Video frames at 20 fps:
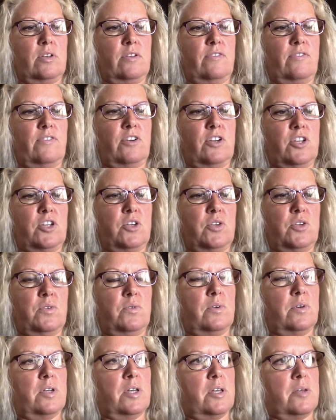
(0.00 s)
For
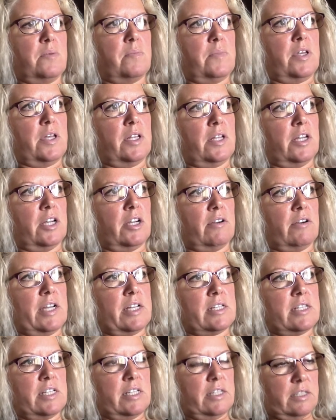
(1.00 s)
you mean a
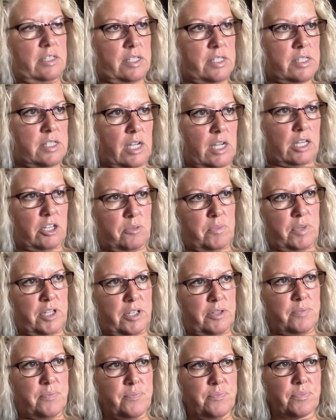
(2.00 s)
great deal to
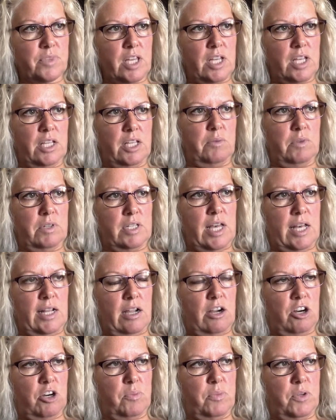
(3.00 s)
Zuckerman, and he will not
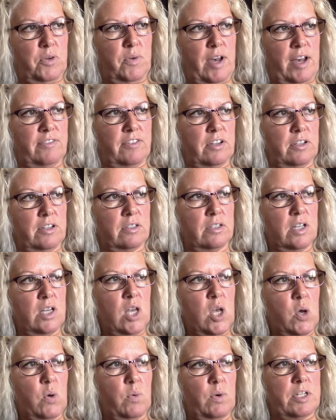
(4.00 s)
harm you ever.
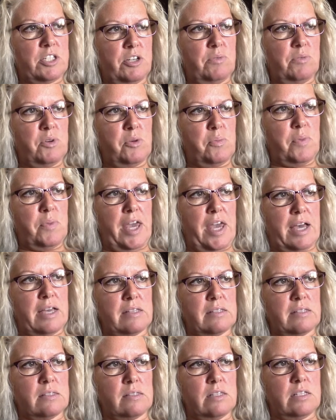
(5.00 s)
Winter will
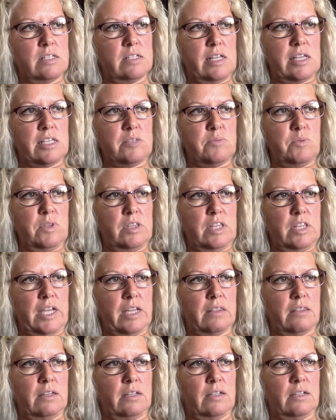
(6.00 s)
pass, the days will
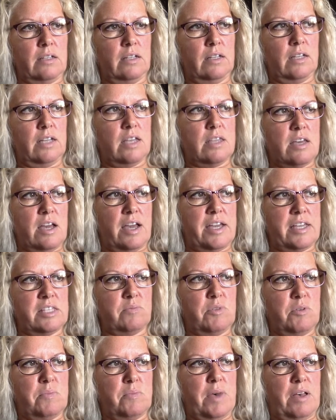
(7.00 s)
lengthen, and the ice
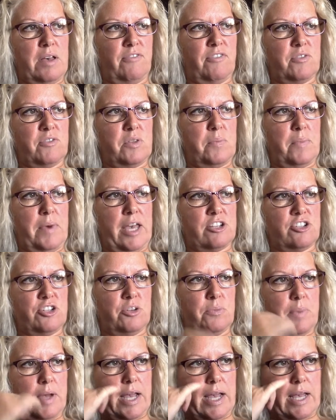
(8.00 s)
will melt from the pasture
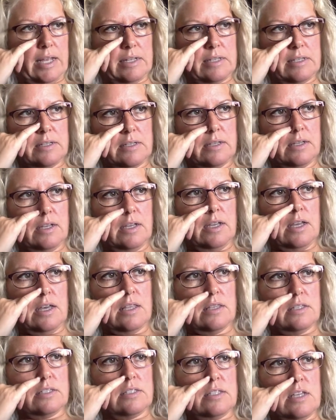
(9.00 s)
pond.
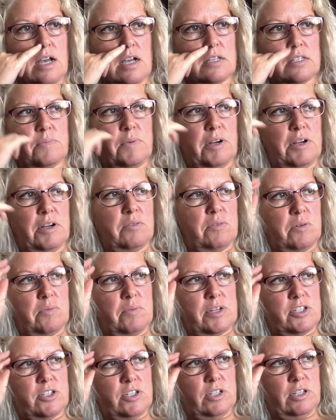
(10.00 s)
The song sparrow will
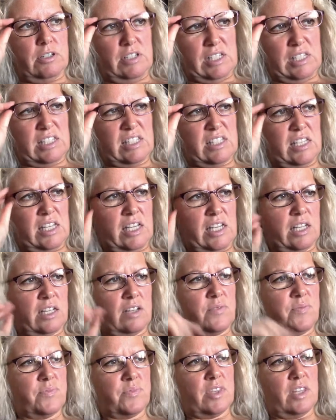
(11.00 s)
return and sing.
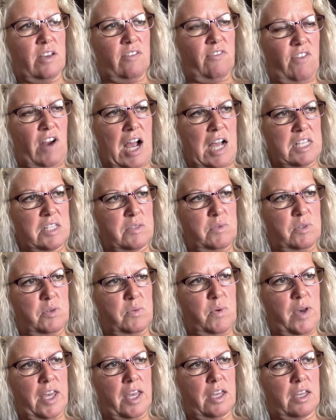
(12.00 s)
The frogs will
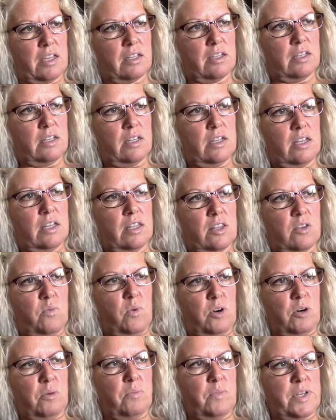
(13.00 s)
wake. The
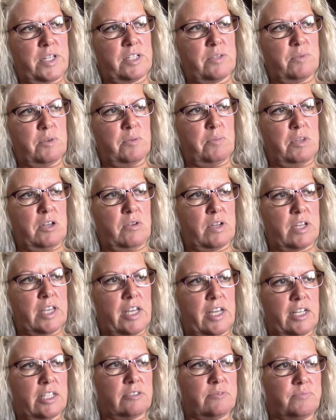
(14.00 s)
warm wind will blow
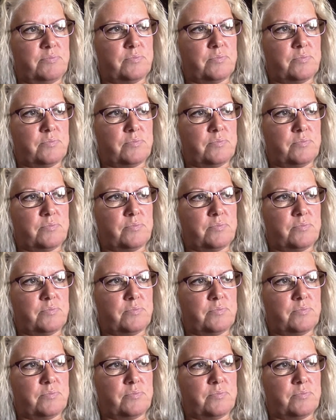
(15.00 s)
again.